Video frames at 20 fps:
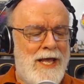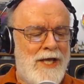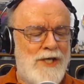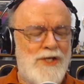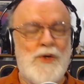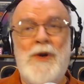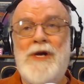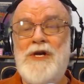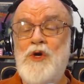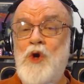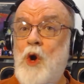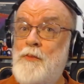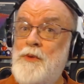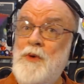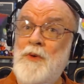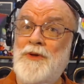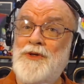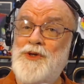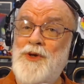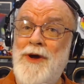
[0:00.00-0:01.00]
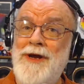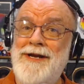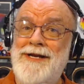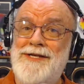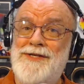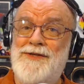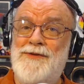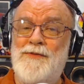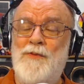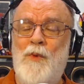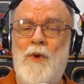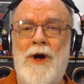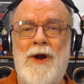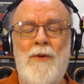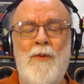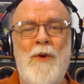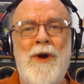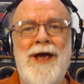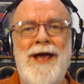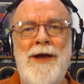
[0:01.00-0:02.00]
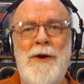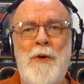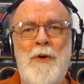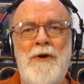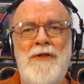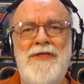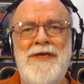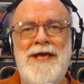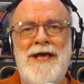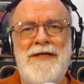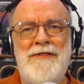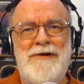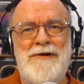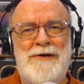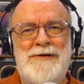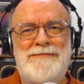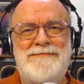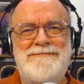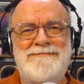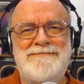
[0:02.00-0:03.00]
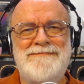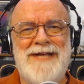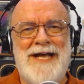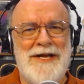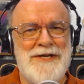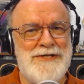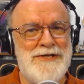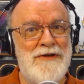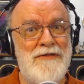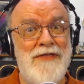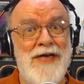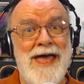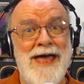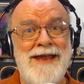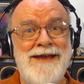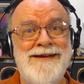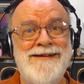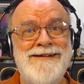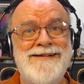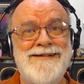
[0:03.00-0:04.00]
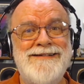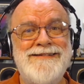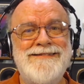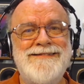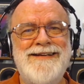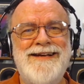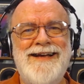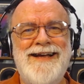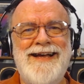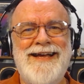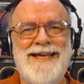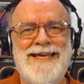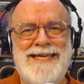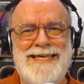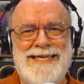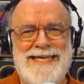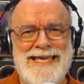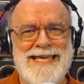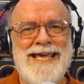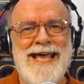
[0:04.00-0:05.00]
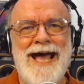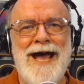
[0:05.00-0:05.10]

So I do hope you will join us one way or the other. Until then, geek